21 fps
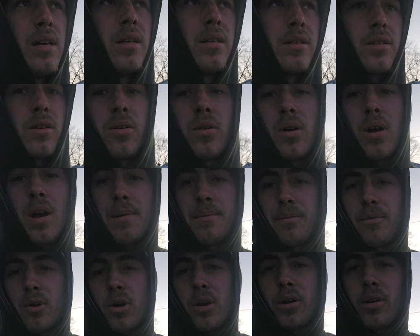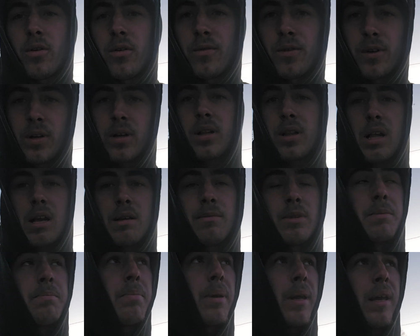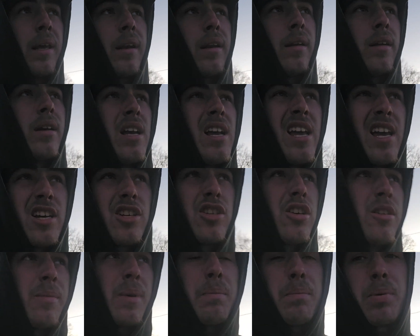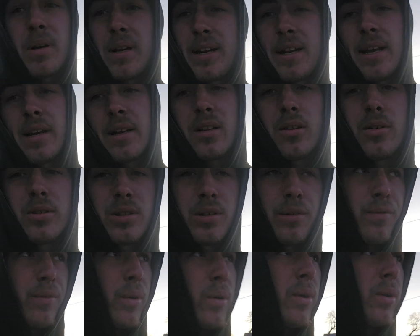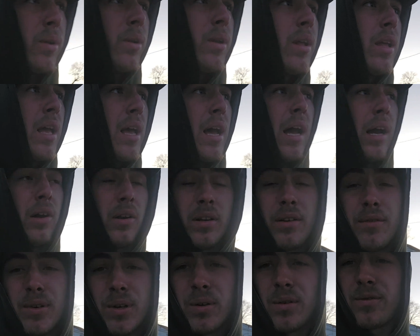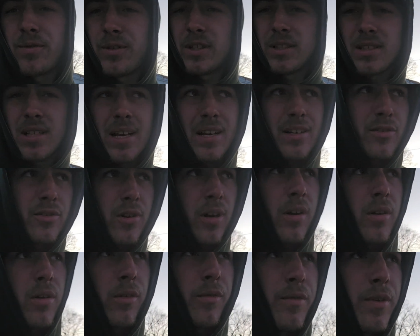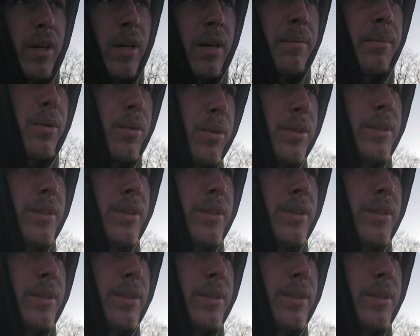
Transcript: so I'm running over to climb the bin. It should be pretty dang close to full. I don't even know if this last truck will fit, but